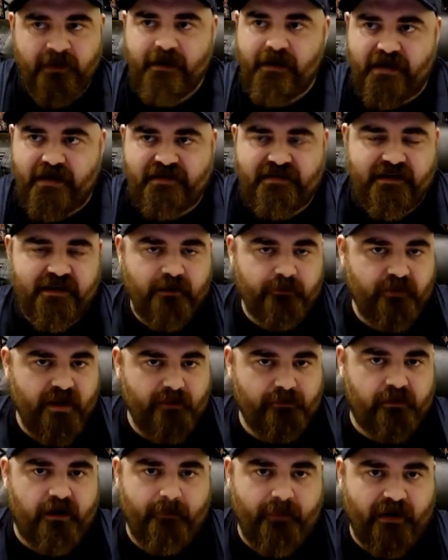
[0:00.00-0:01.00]
Is he going to play
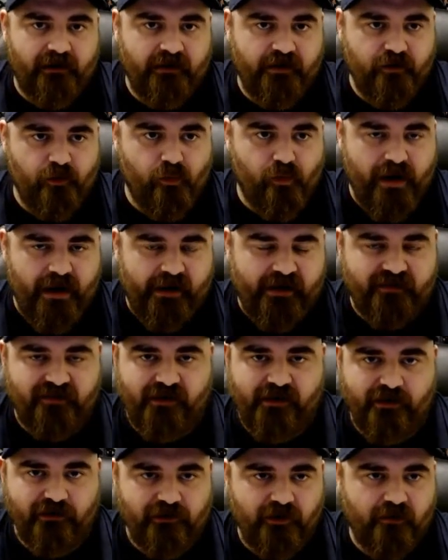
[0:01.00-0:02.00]
primarily the wing? Is he
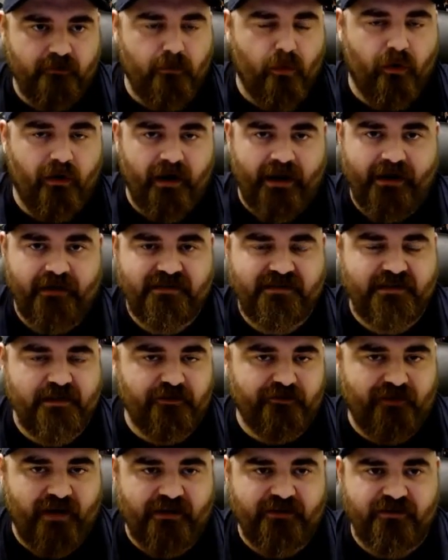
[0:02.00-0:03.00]
going to look more like
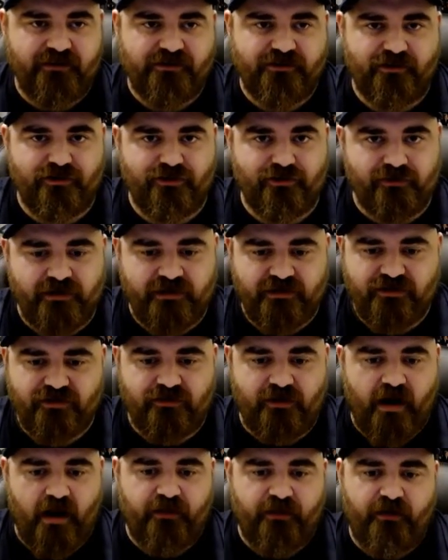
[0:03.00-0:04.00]
Steele Venters or Julian
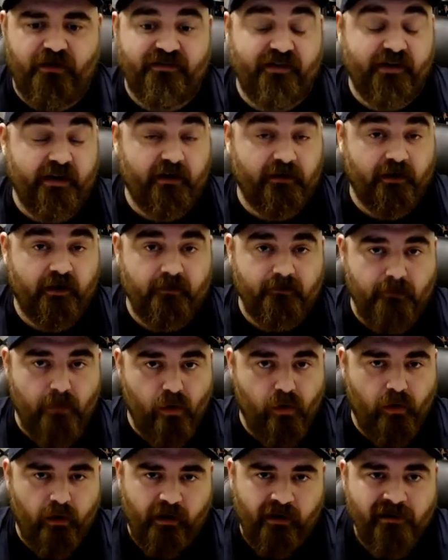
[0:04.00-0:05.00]
Strother? Is he going to look
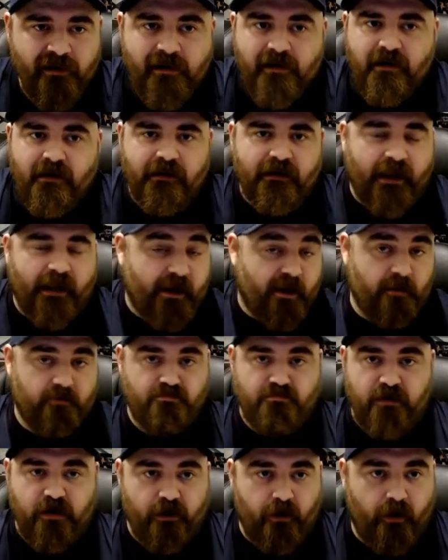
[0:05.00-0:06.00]
more like
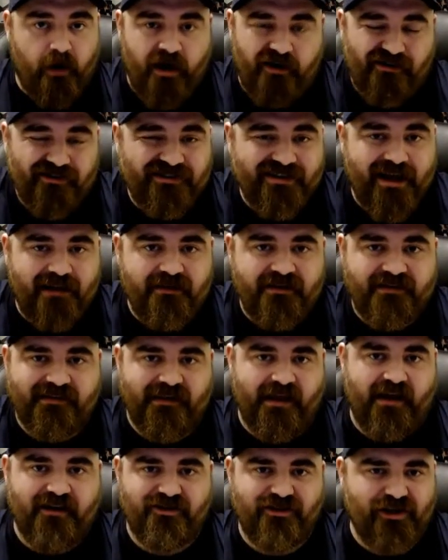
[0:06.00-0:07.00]
you know Hunter Sallis
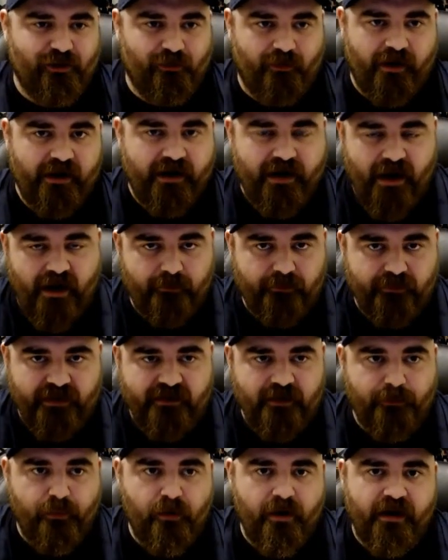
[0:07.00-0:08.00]
last year, where he kind of played
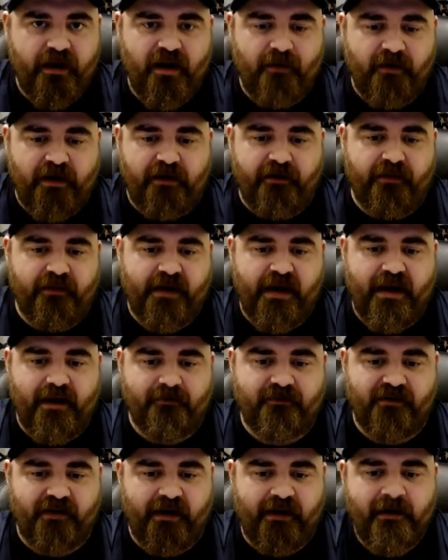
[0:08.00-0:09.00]
the point coming into the
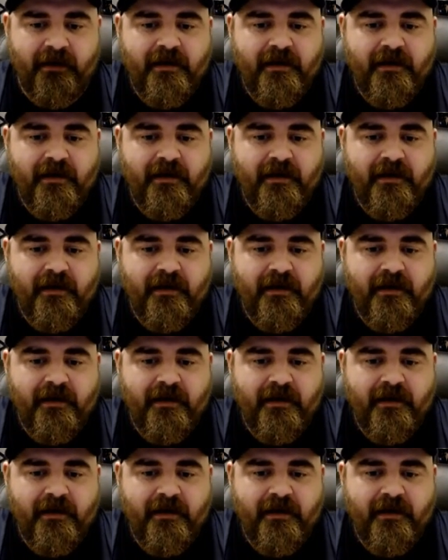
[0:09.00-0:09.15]
games? Like